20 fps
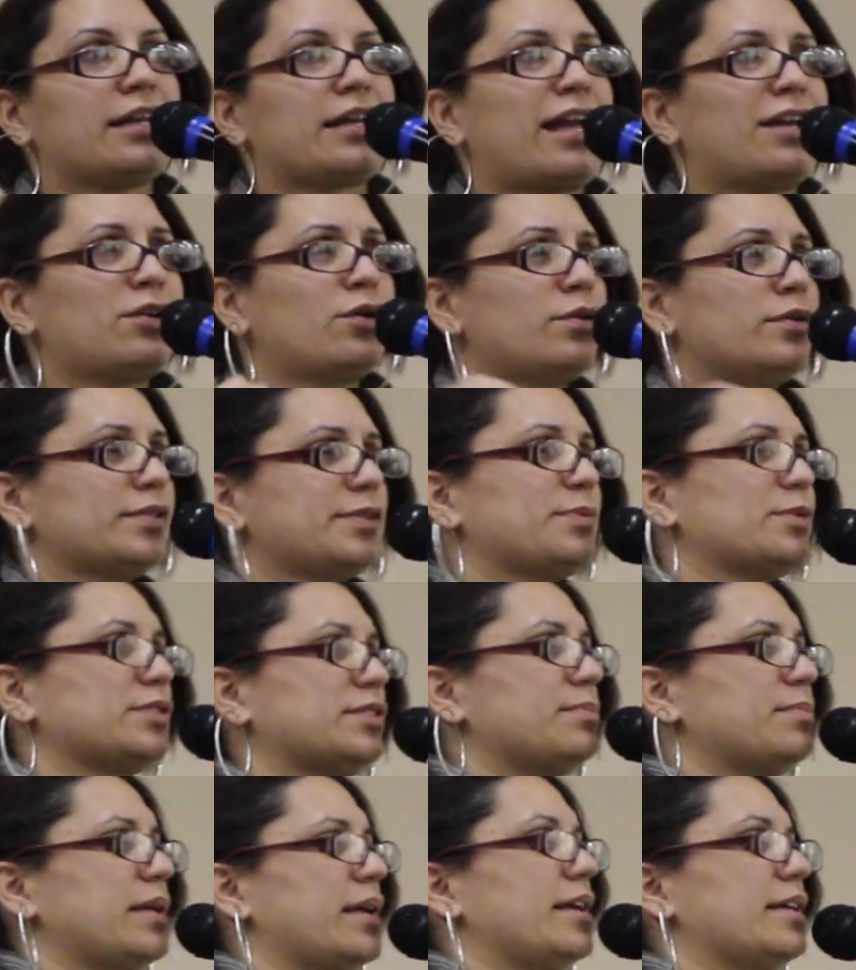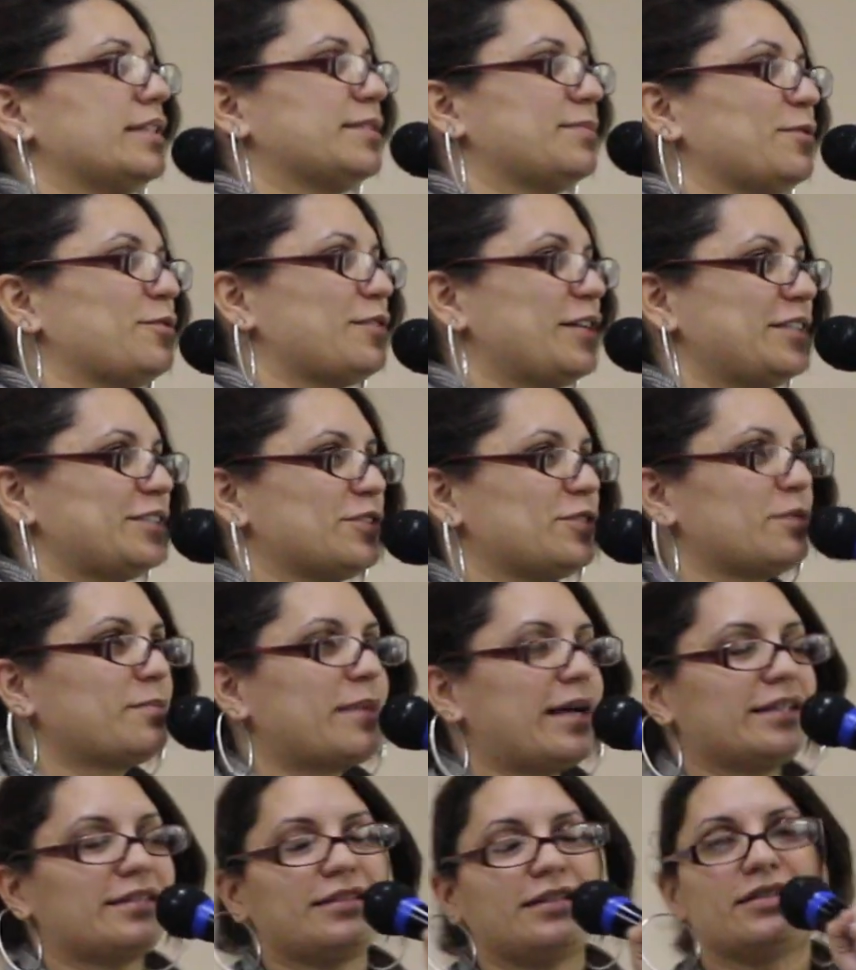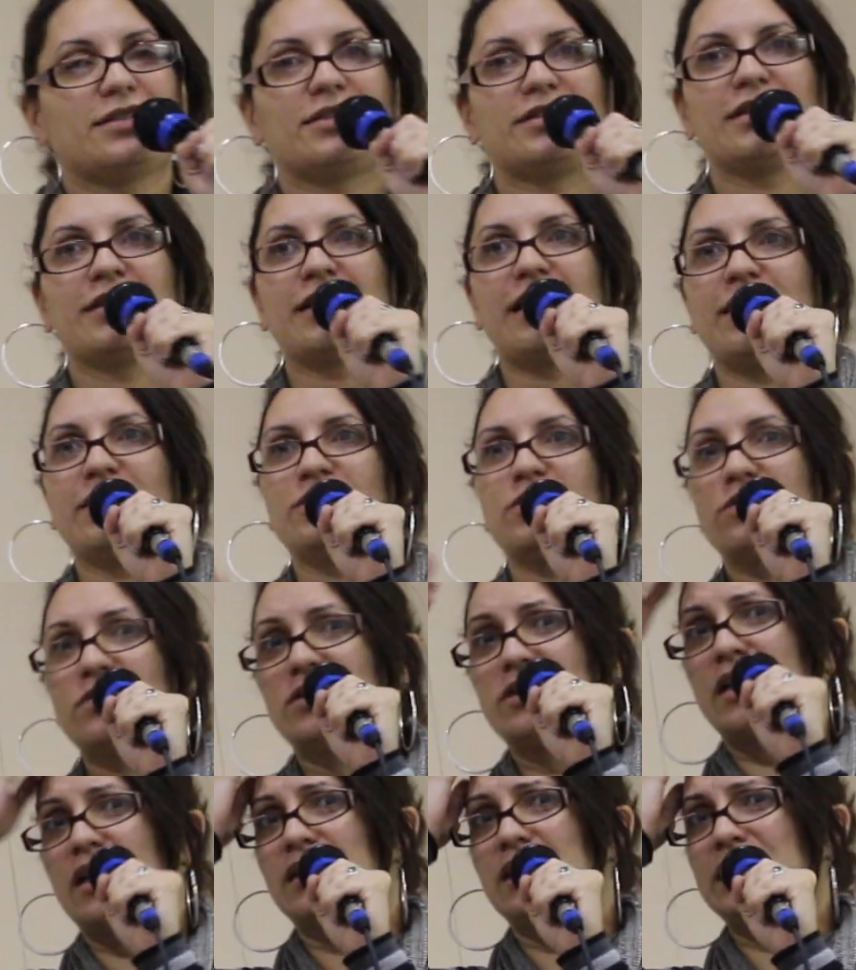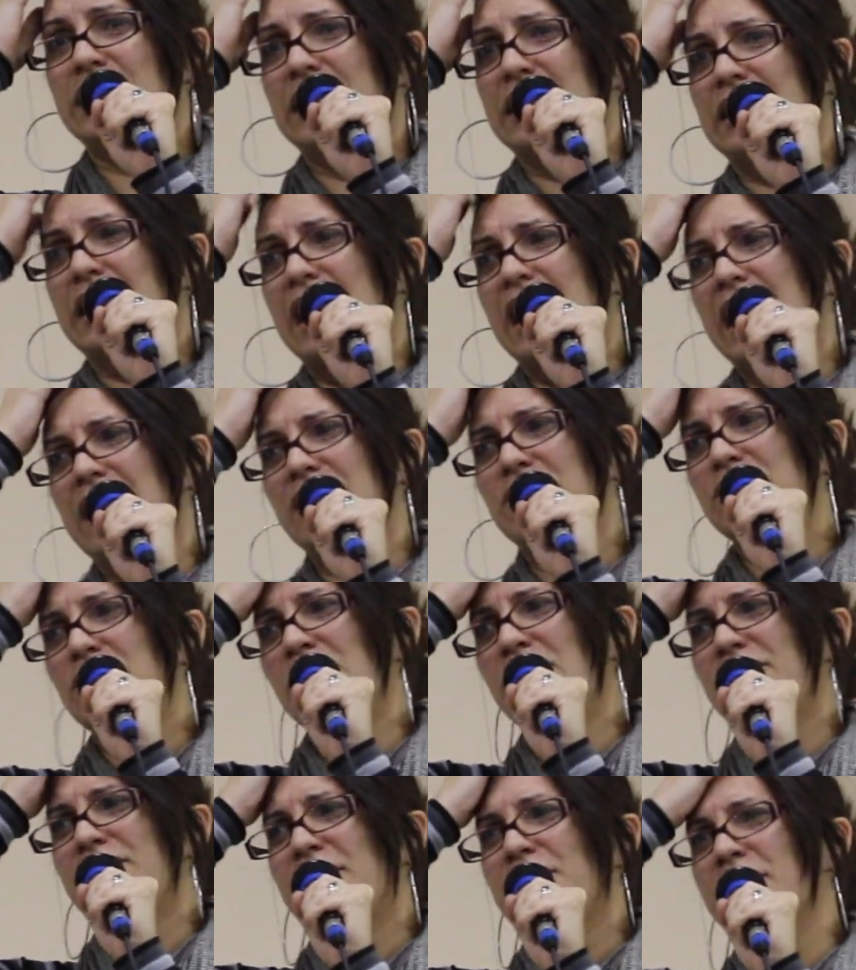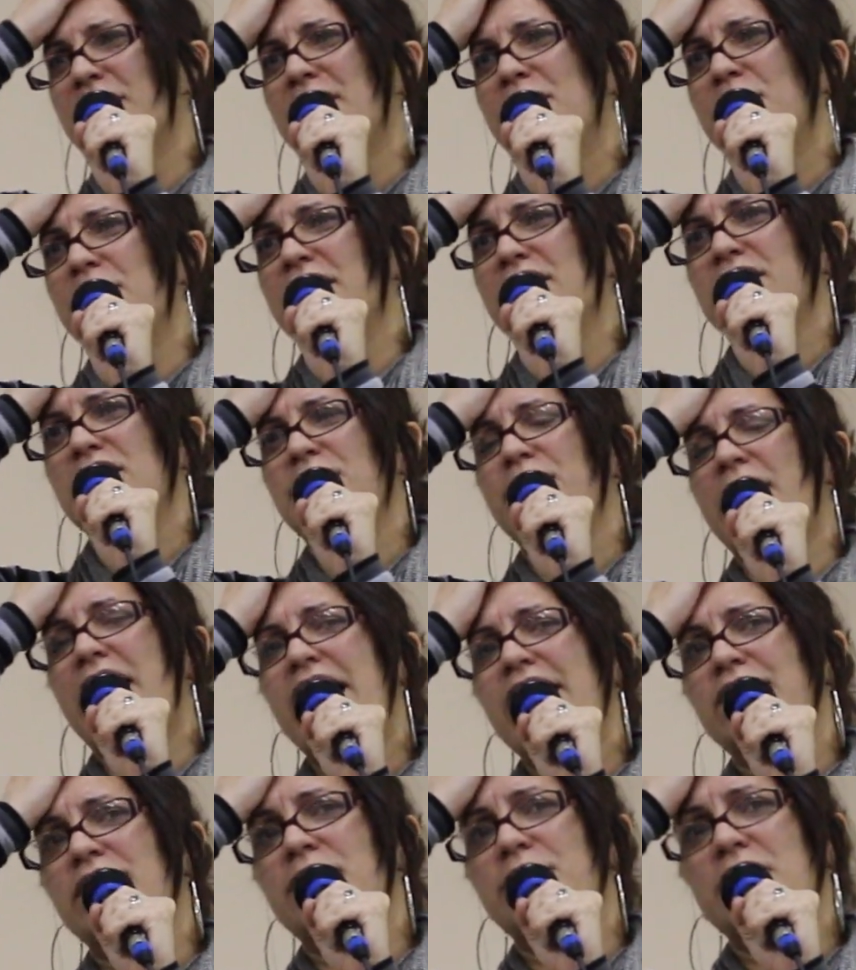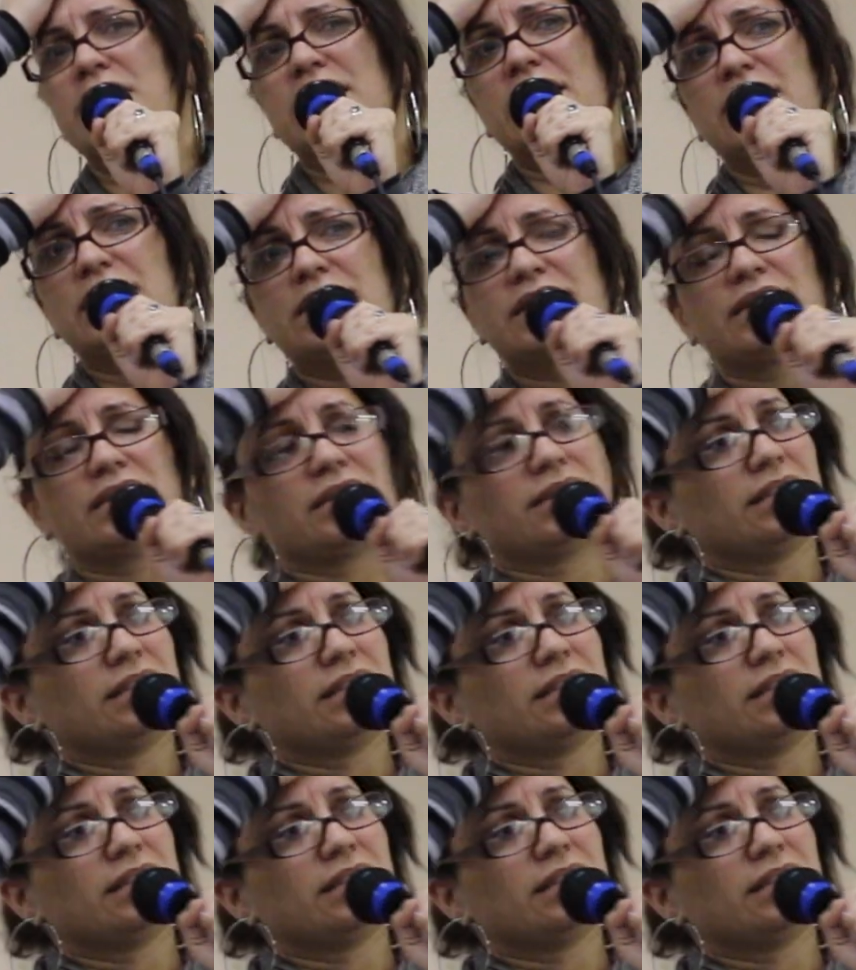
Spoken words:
and I know it's supposed to be an inspirational message, and I told Shelly, I don't know if I'm going to be inspired because